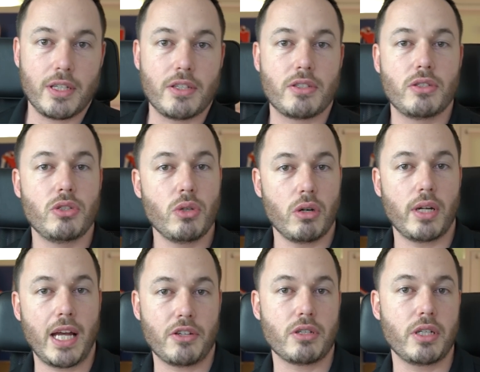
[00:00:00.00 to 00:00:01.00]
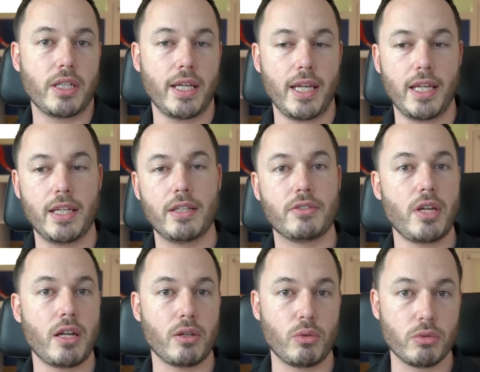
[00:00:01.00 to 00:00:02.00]
It's not actually a
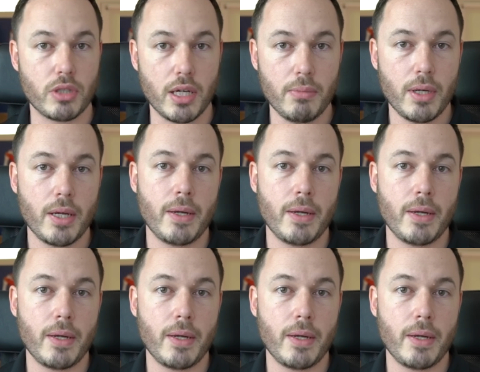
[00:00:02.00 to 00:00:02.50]
technical term,